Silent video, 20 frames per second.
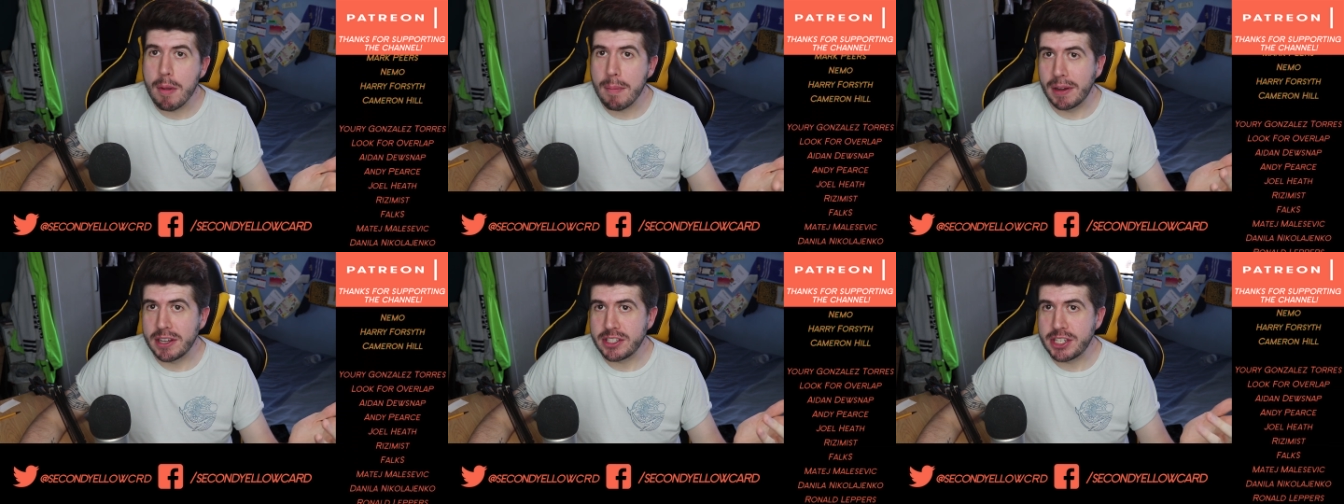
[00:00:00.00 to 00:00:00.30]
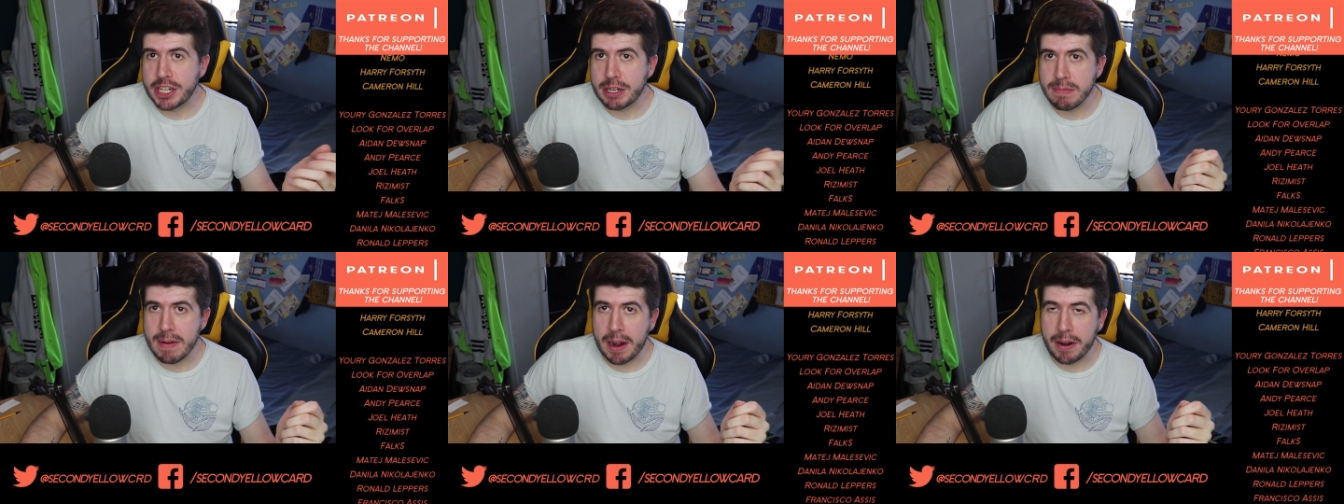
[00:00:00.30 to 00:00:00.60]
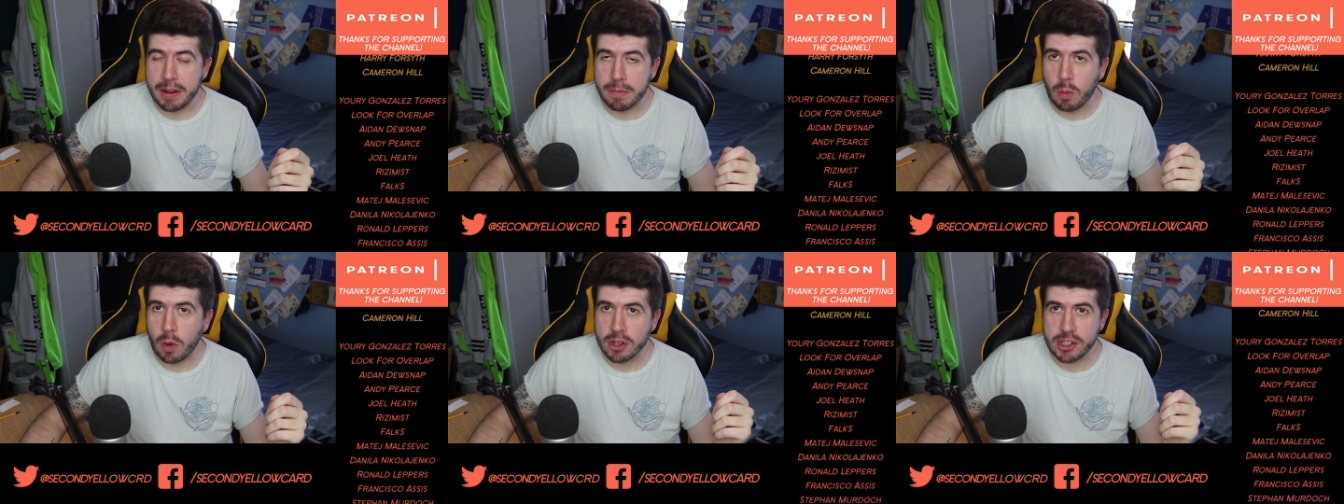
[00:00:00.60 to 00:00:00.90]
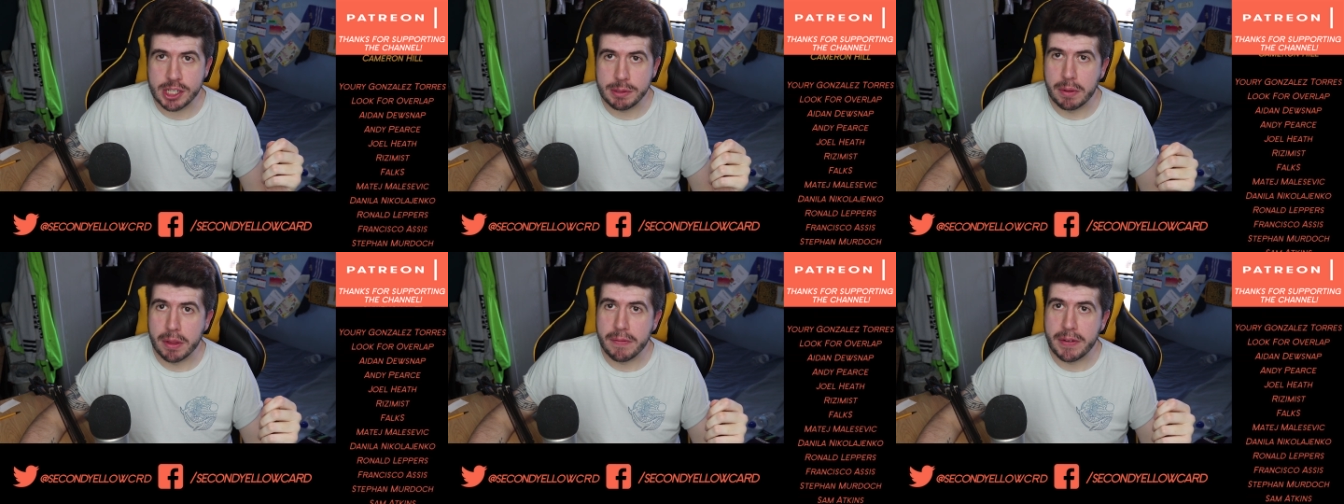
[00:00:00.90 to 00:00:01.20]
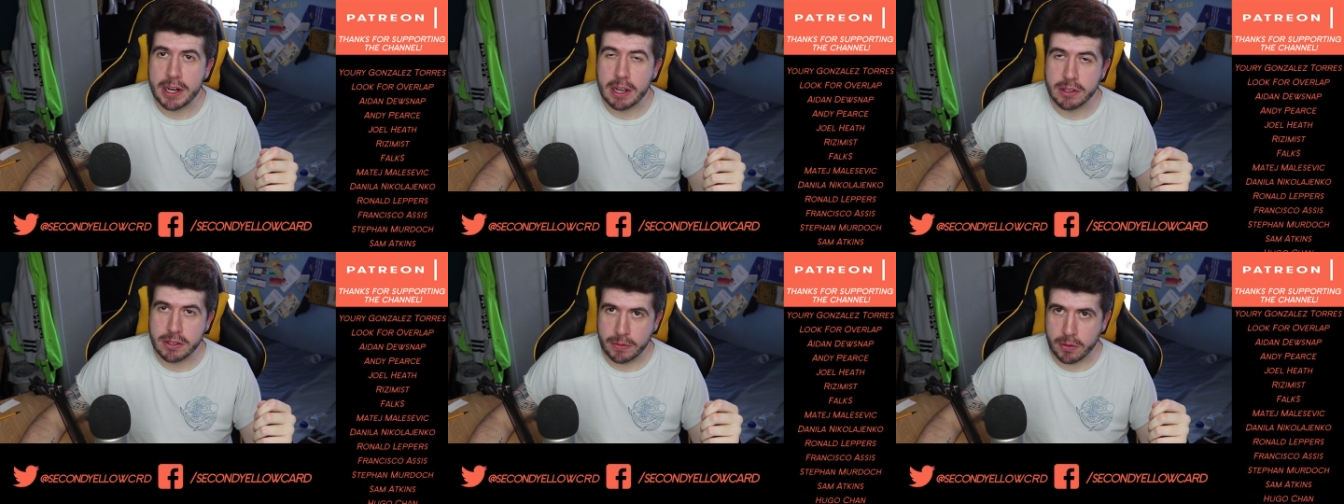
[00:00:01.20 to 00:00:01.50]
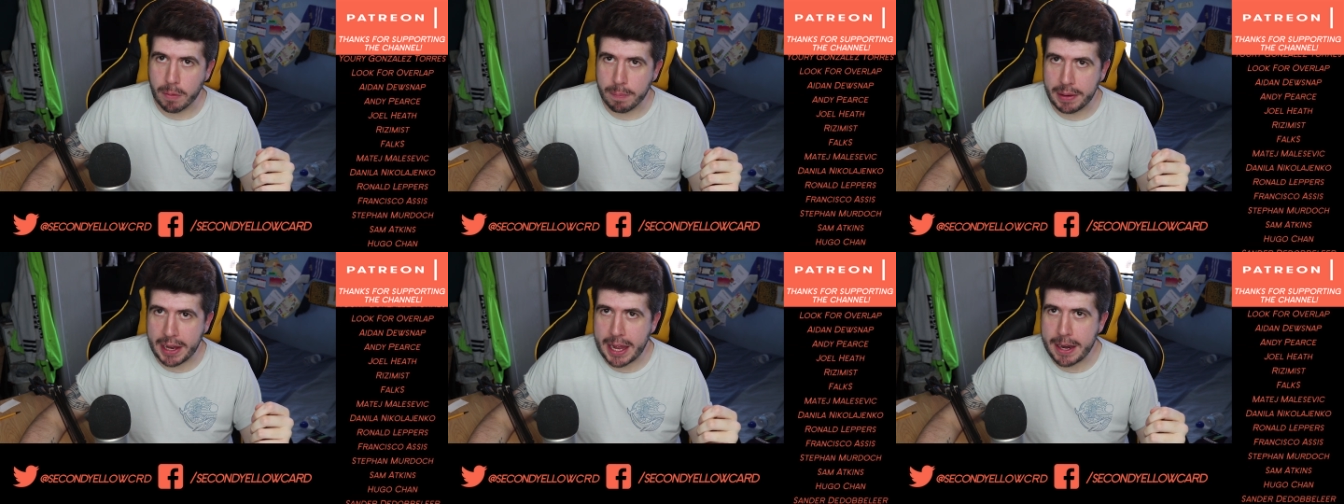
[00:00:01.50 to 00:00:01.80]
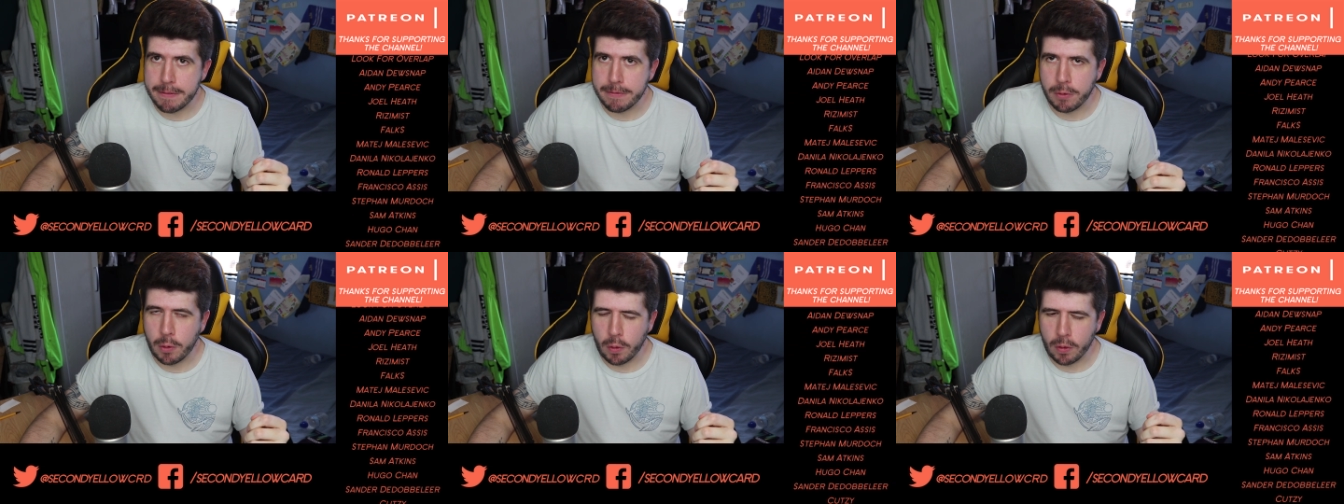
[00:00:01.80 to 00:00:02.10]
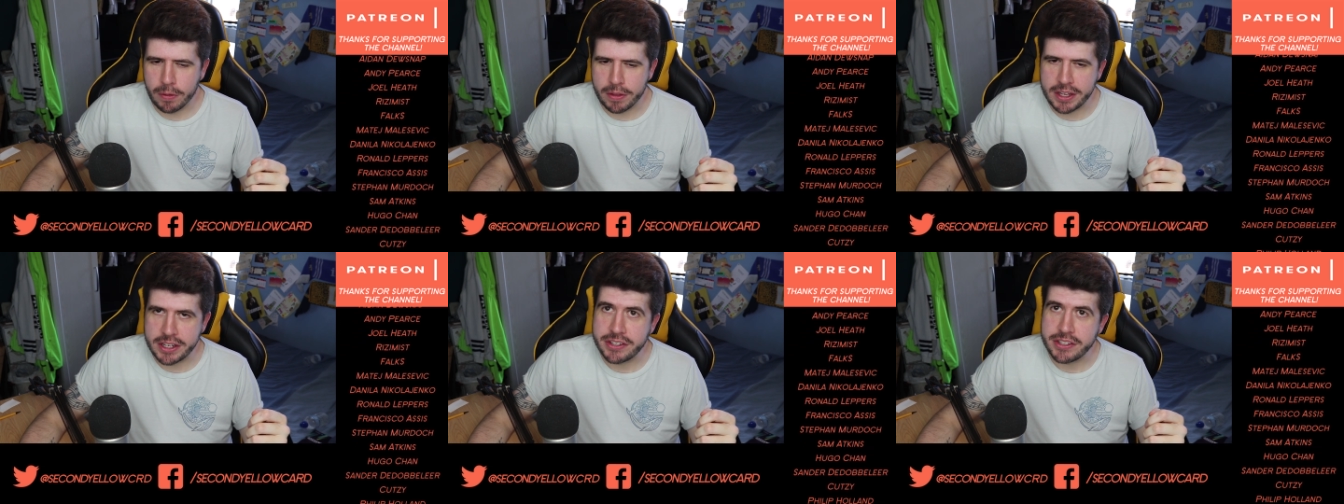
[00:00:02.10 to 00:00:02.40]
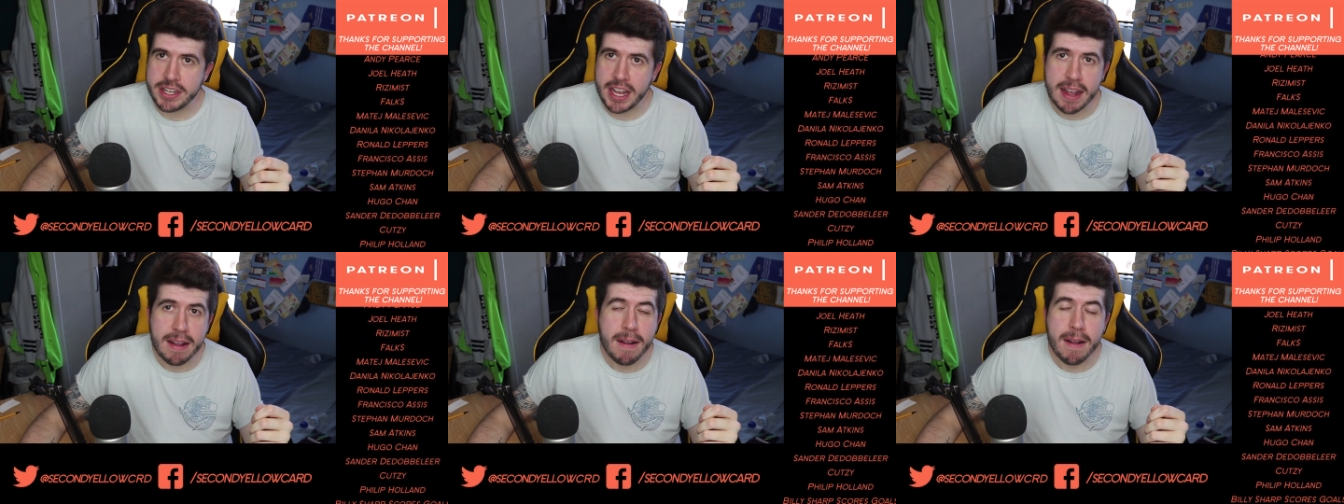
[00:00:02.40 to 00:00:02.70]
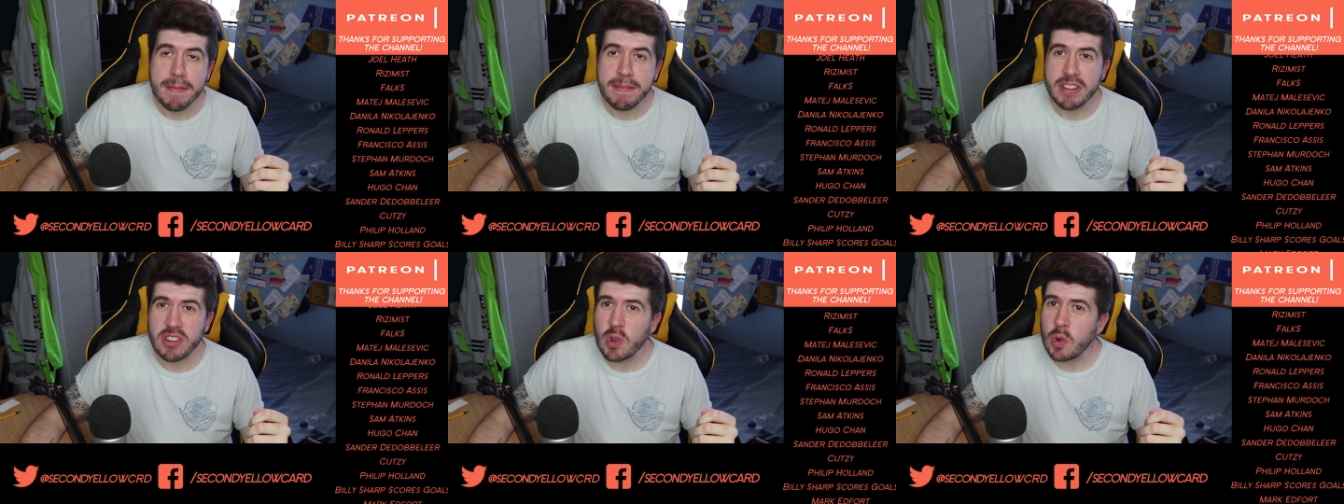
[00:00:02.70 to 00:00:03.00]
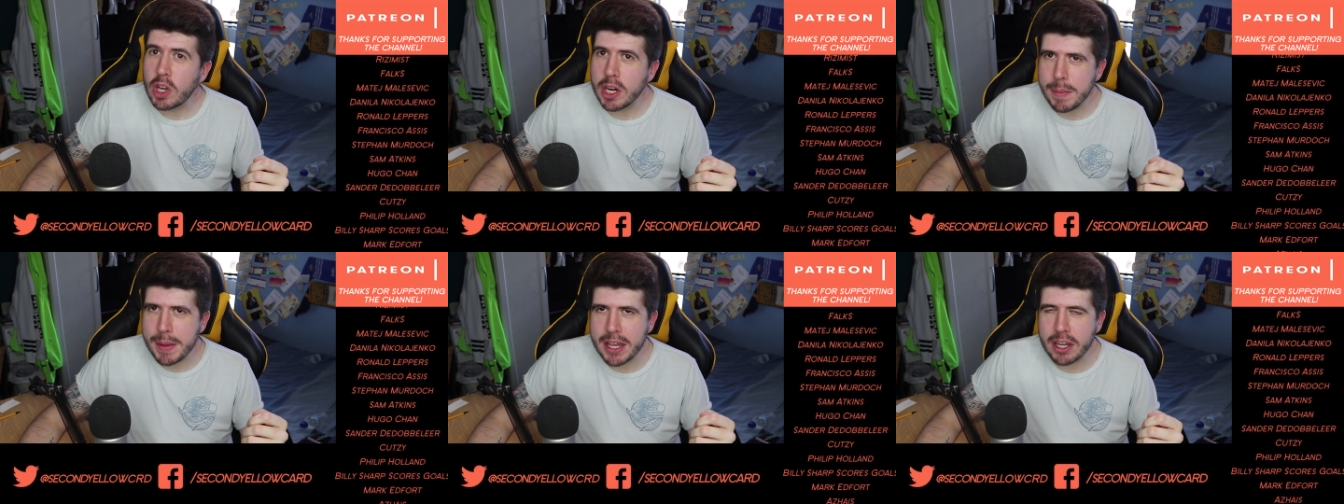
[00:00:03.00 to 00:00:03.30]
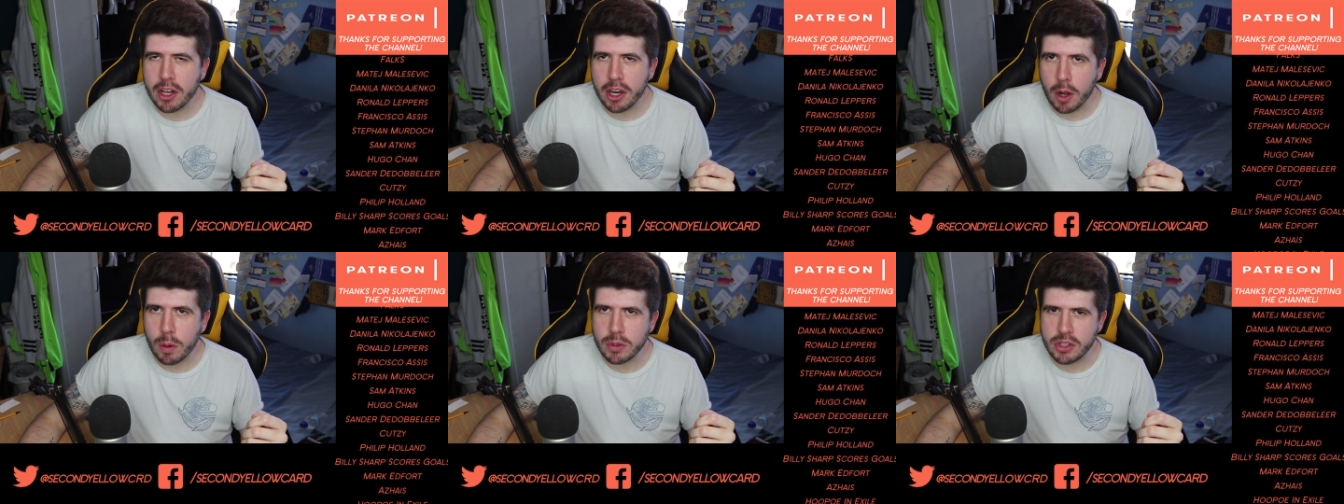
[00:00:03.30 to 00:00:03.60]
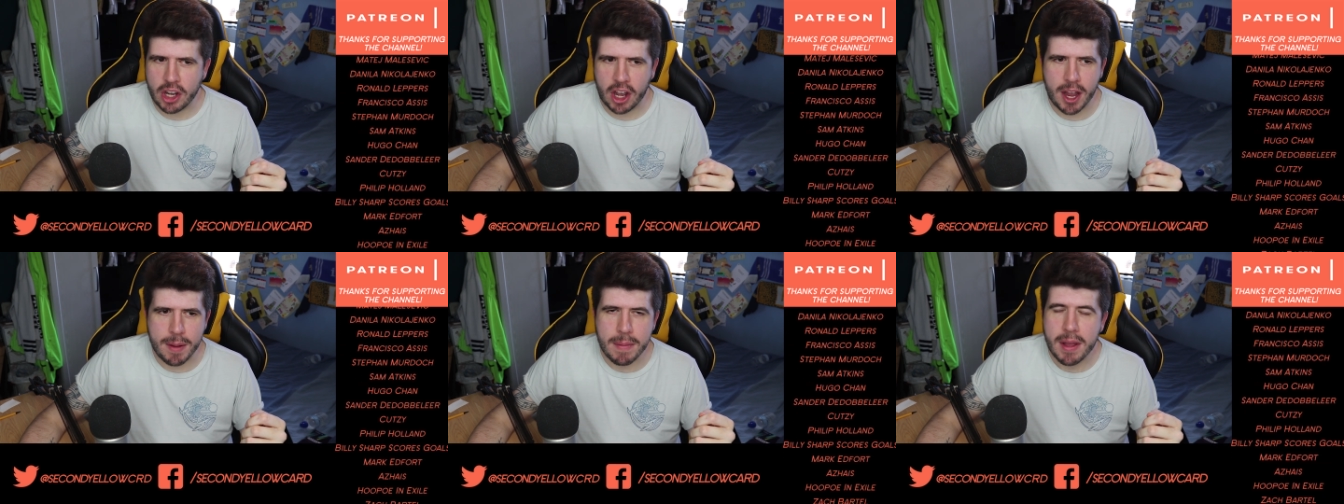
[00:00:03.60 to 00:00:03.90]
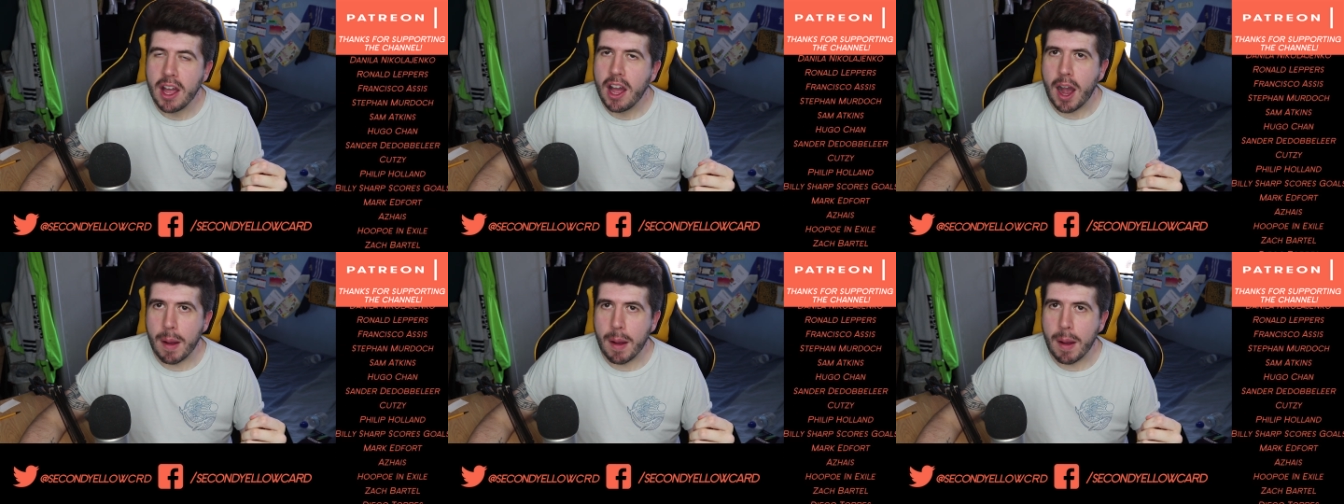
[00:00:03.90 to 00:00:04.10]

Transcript: you might stick around and watch some of the videos I've got planned for this year. It's all going to be a good old time.